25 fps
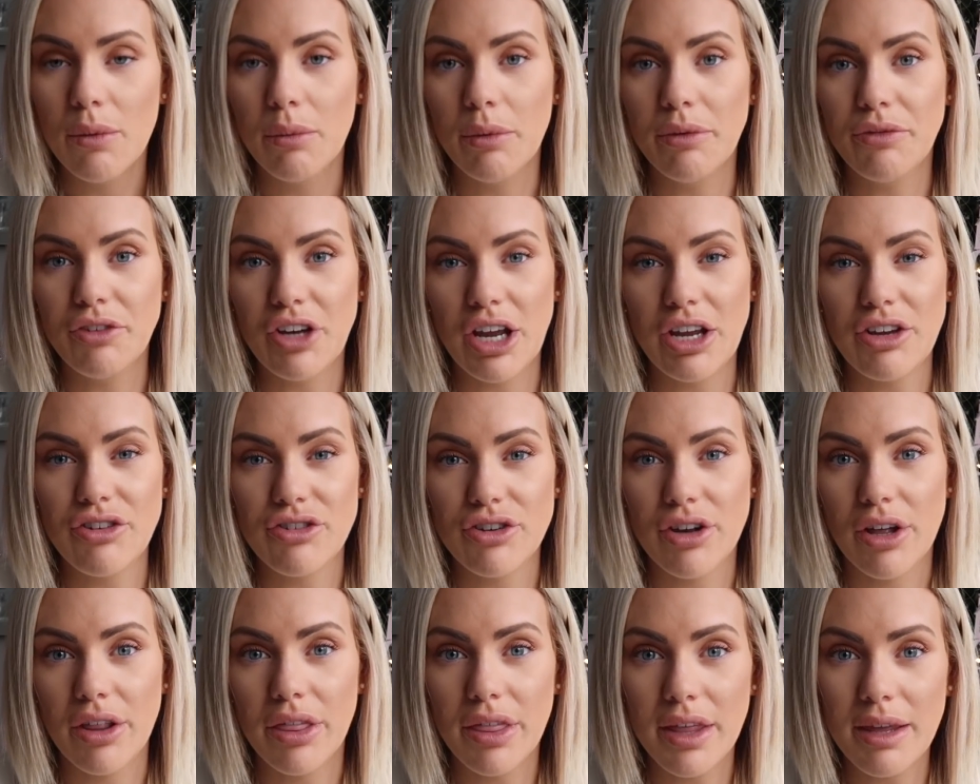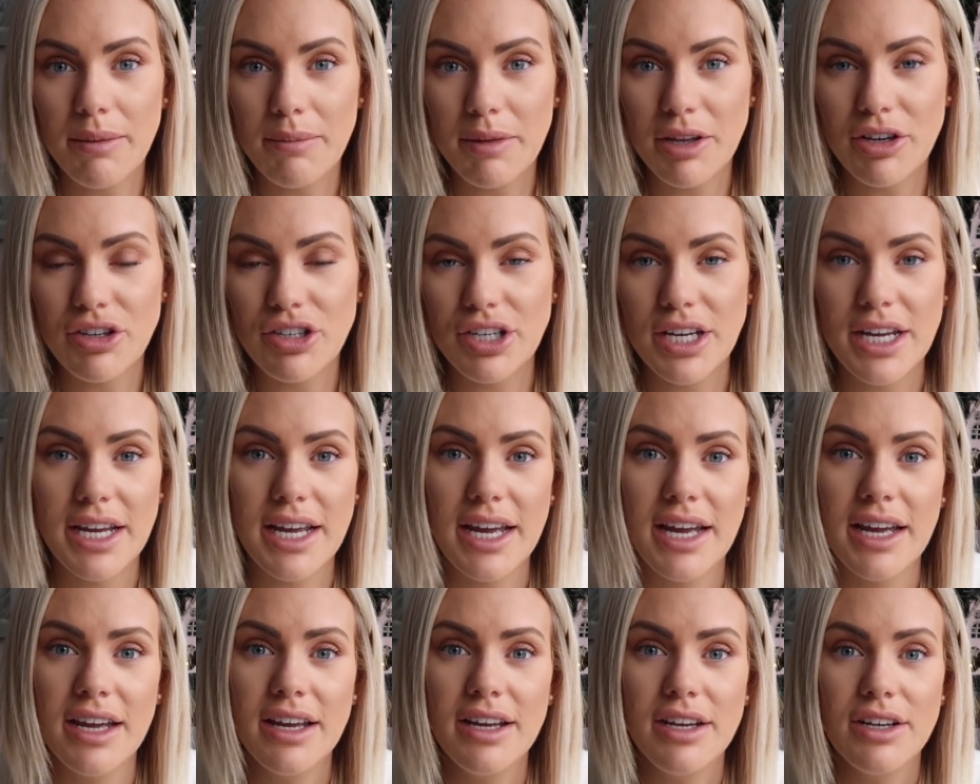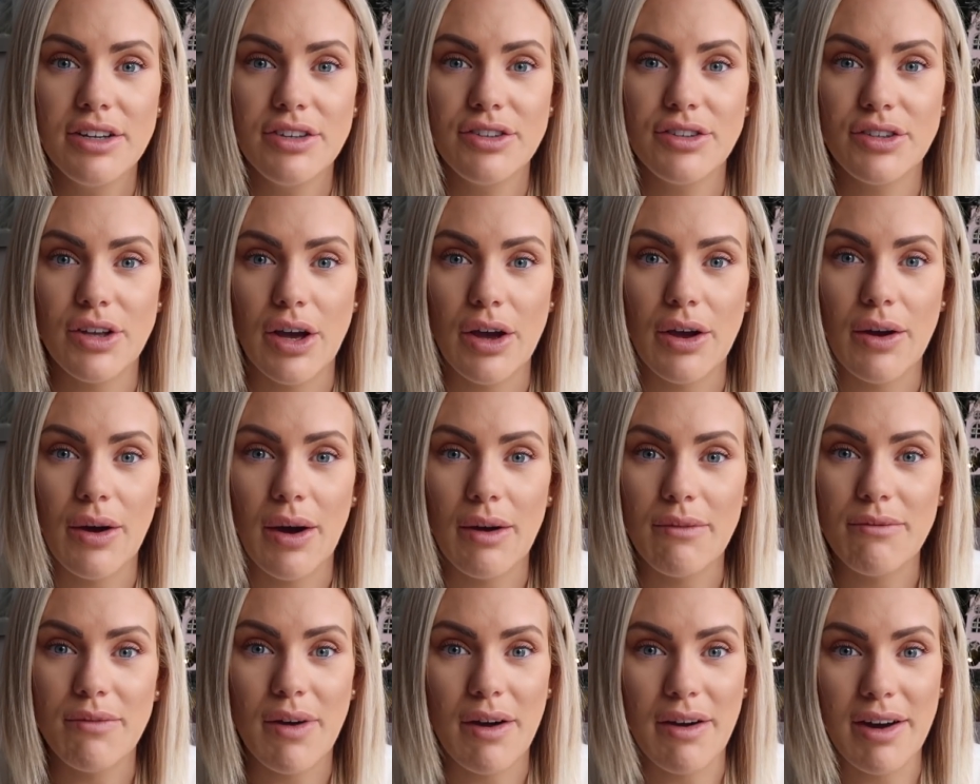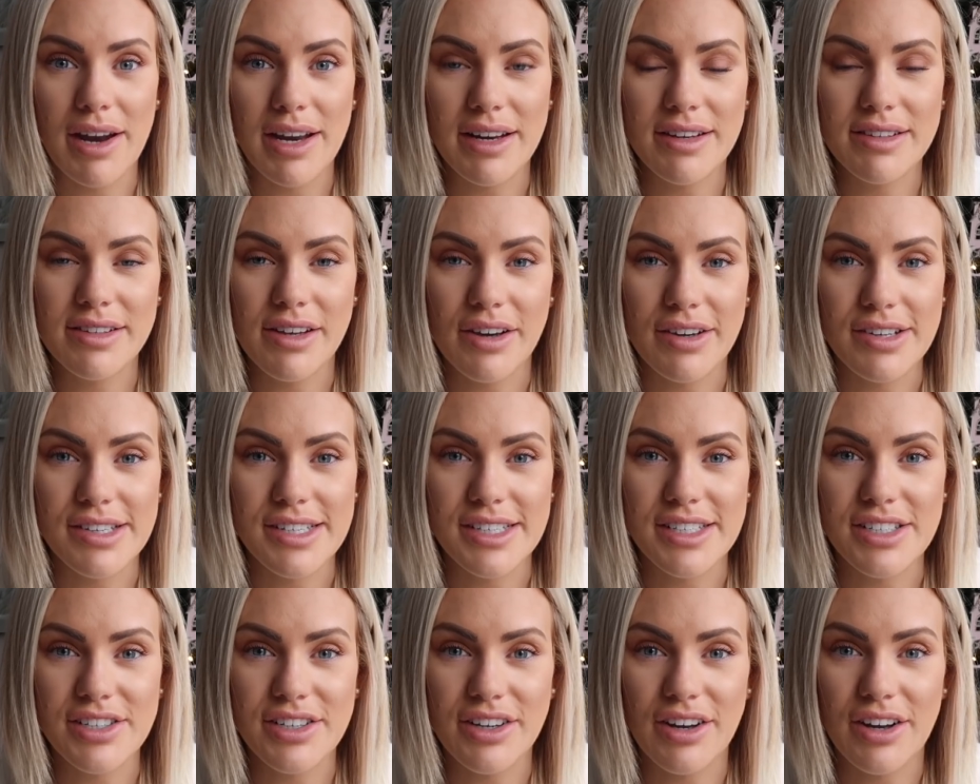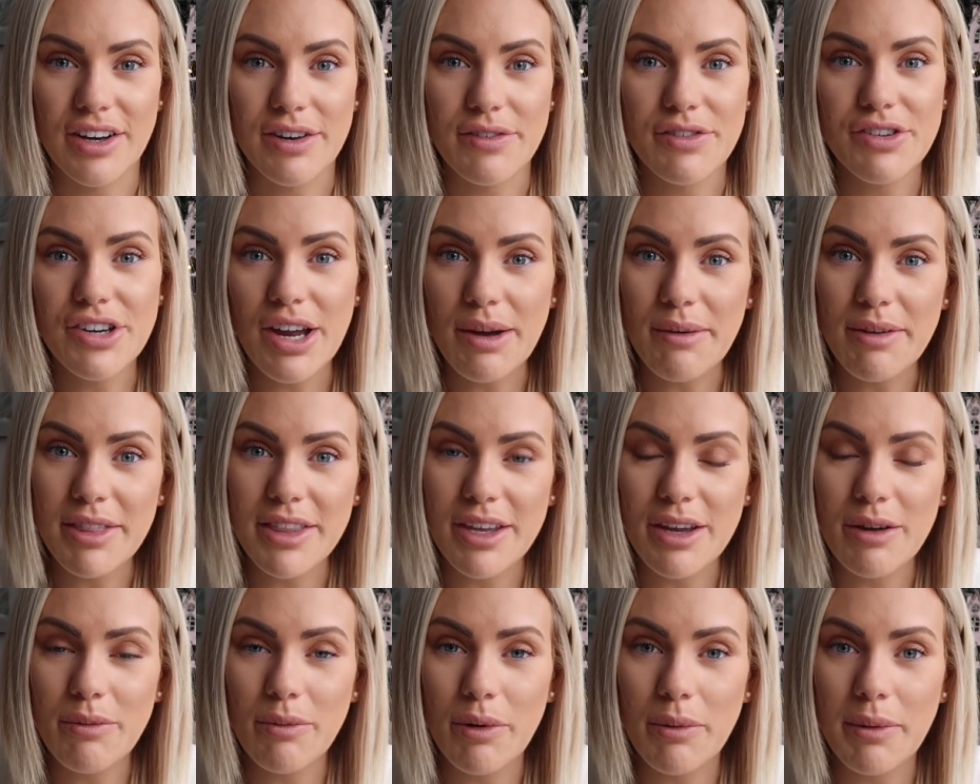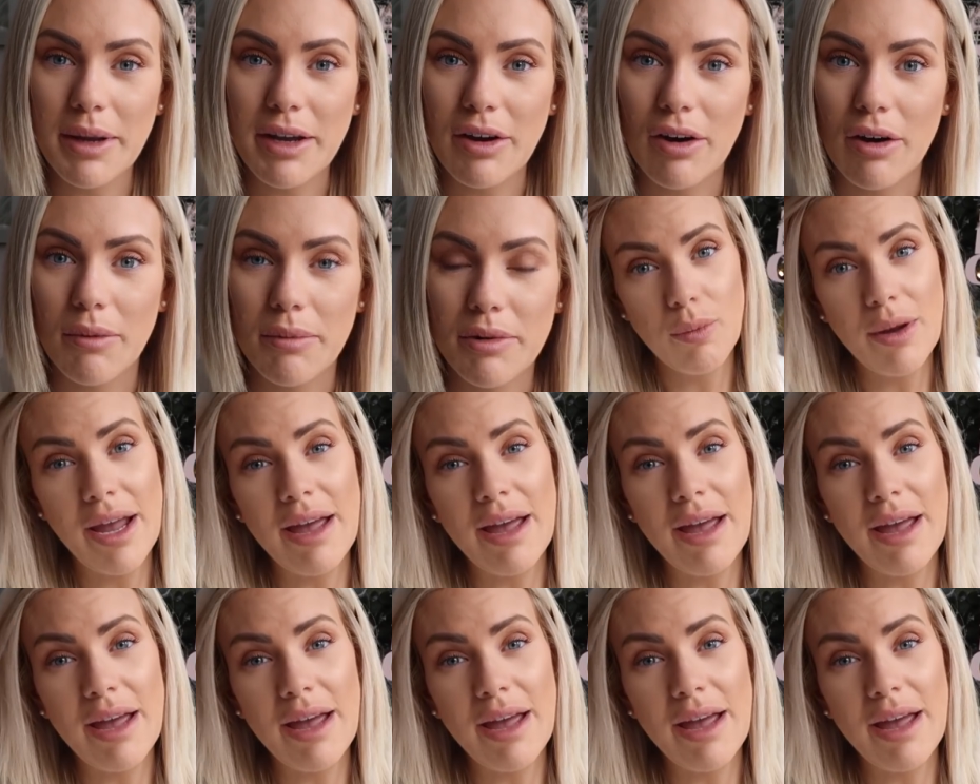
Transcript: We've changed our theme this year, so I'm very excited to kind of share with you what we got.